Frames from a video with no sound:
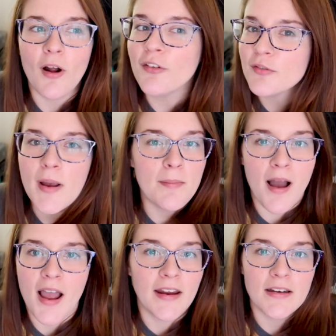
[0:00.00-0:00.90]
also my
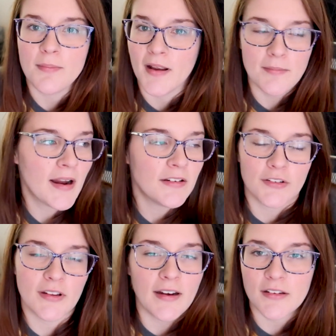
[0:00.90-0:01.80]
mind. My mind
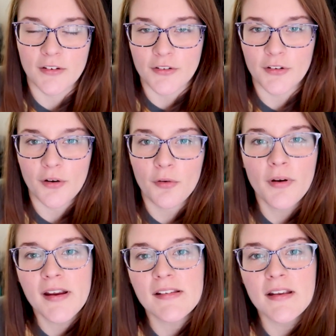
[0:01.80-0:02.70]
just kind of starts to go
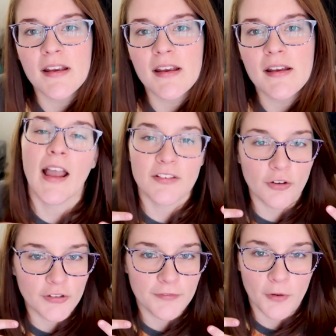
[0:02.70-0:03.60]
crazy. I
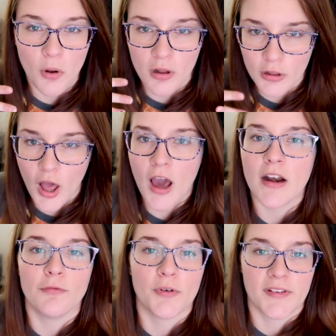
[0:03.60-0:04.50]
start to feel a lot
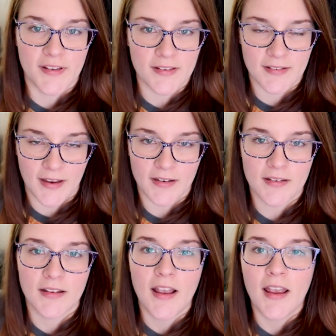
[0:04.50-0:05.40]
of
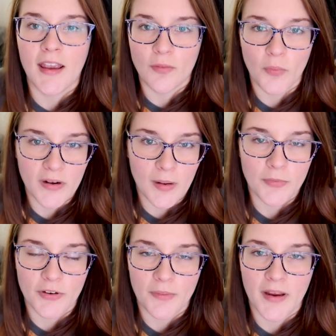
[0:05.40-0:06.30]
resistance in what I'm
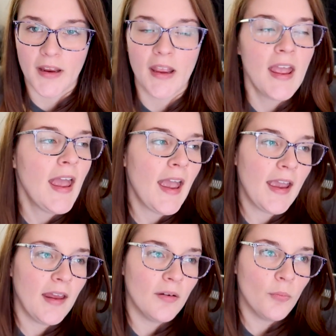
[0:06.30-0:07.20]
doing.
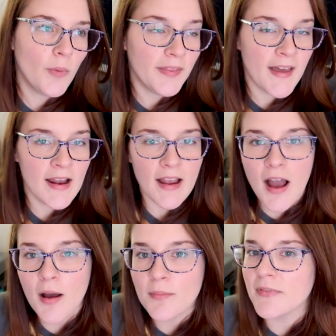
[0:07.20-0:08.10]
And when that
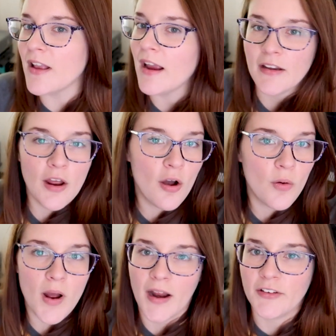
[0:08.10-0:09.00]
comes, I
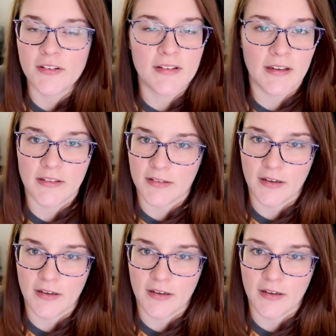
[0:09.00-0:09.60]
know I just need to